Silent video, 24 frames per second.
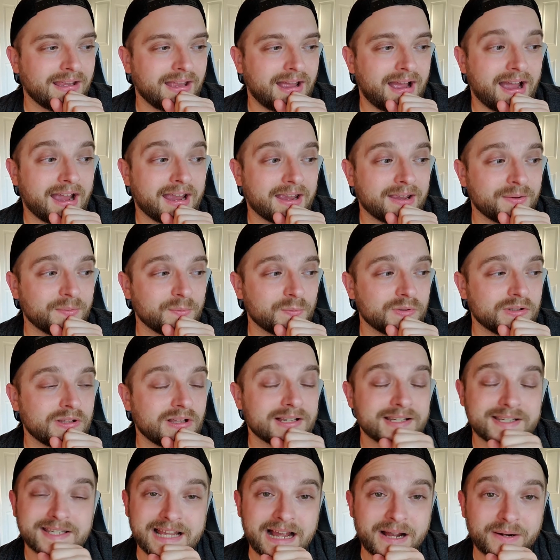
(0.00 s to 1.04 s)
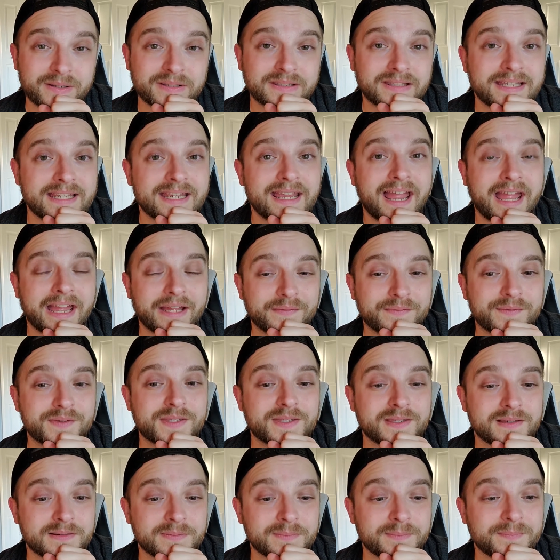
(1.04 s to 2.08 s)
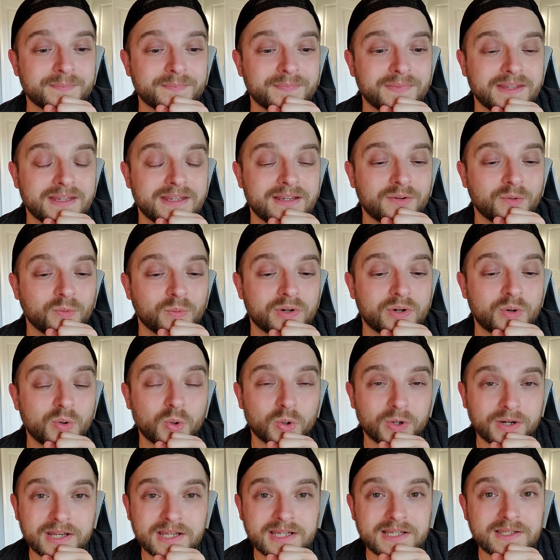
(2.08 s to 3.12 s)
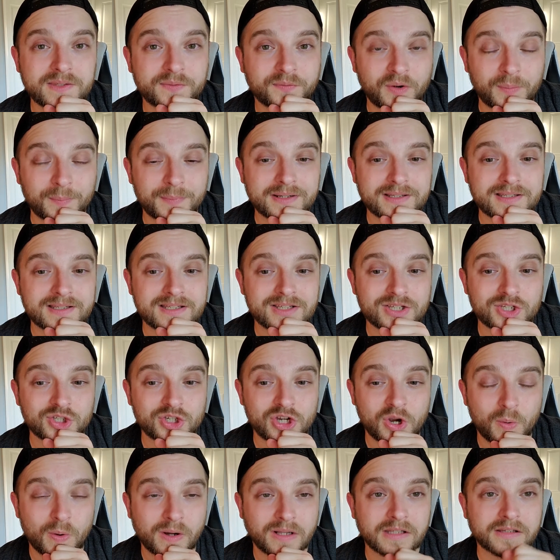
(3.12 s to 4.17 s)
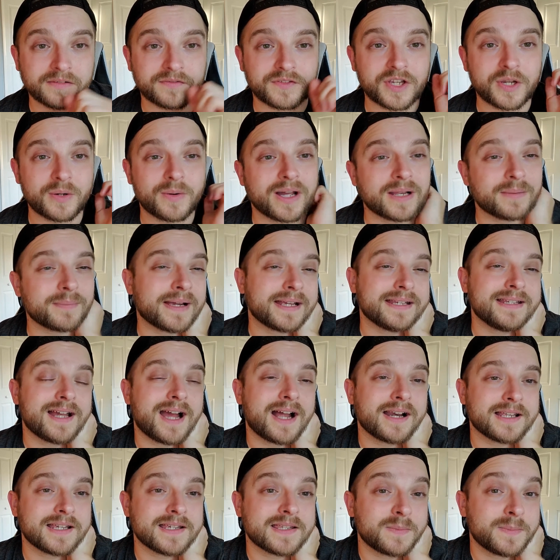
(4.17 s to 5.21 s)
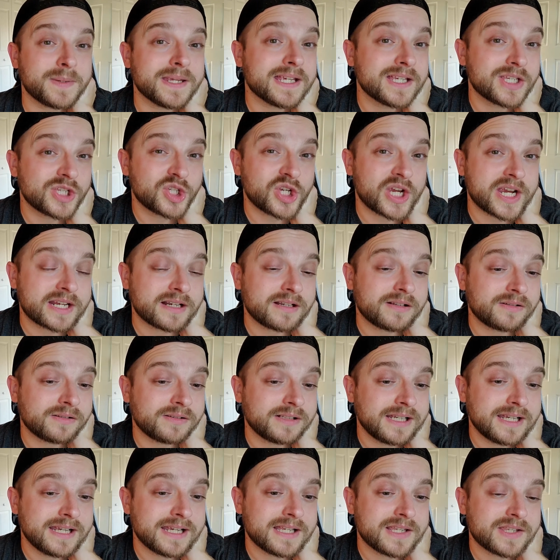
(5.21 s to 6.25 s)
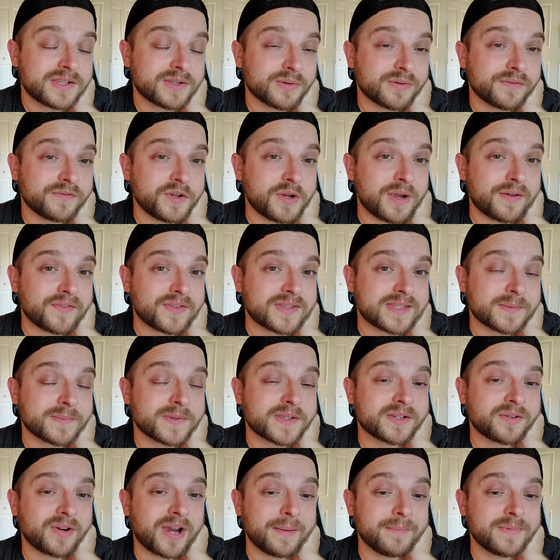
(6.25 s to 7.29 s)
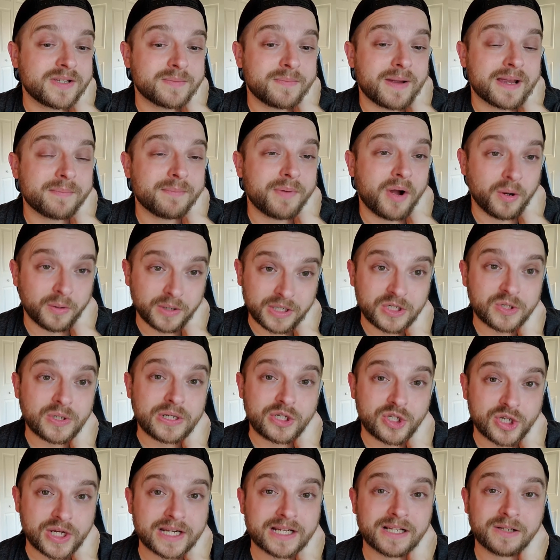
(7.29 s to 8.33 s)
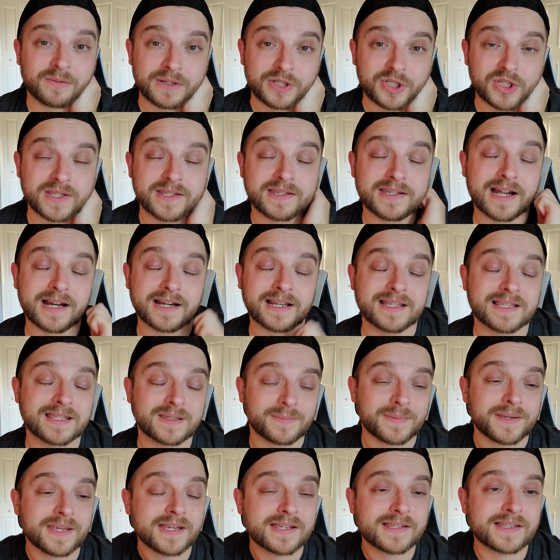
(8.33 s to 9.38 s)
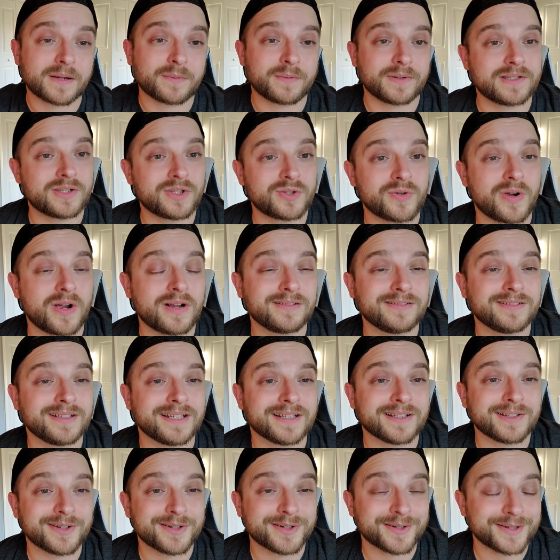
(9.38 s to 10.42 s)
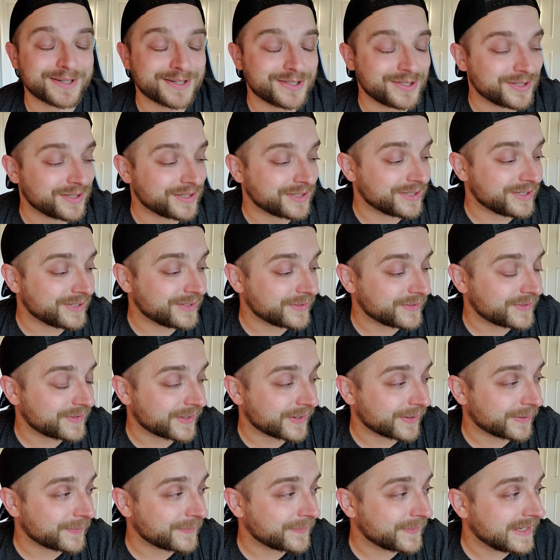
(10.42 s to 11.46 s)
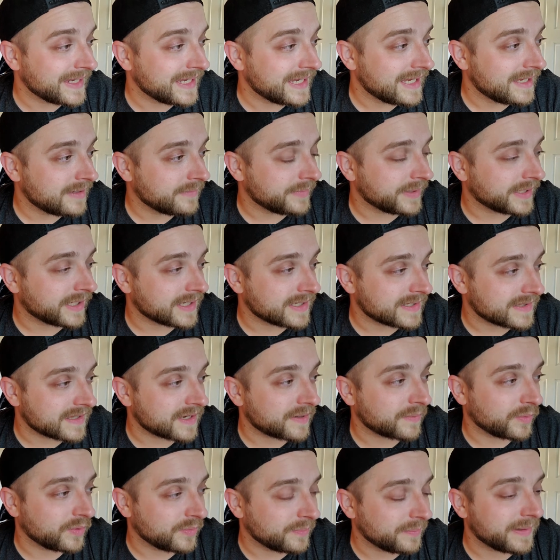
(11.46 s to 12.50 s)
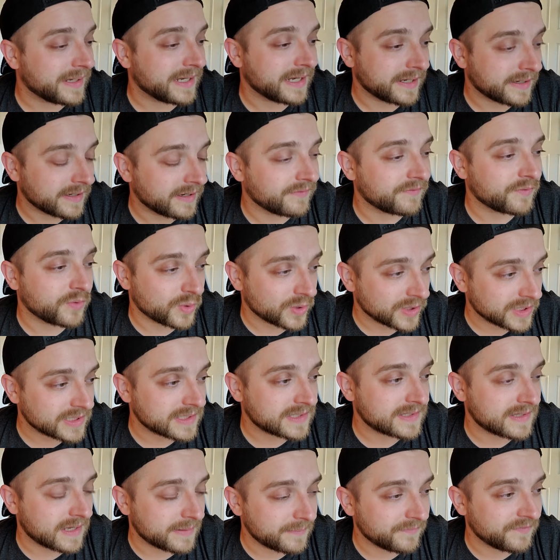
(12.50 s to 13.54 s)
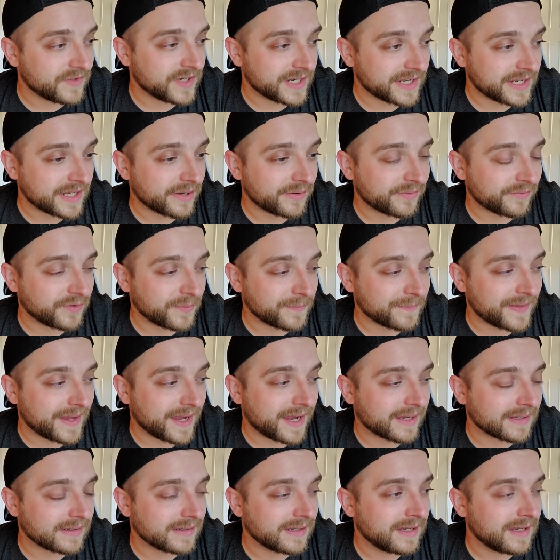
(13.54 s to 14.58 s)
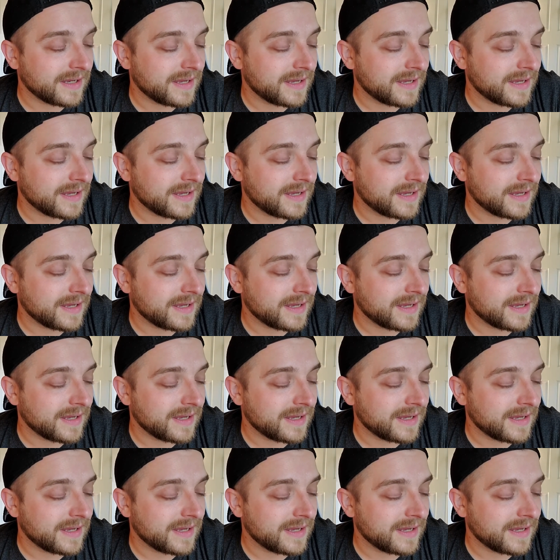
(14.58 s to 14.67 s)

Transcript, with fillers: I will undoubtedly have some recordings from it to show all of you on my Donny Speaks channel. So if you haven't subscribed to my poetry channel, which is Donny Speaks, I would strongly encourage you to do so because there will be, of course, some video from that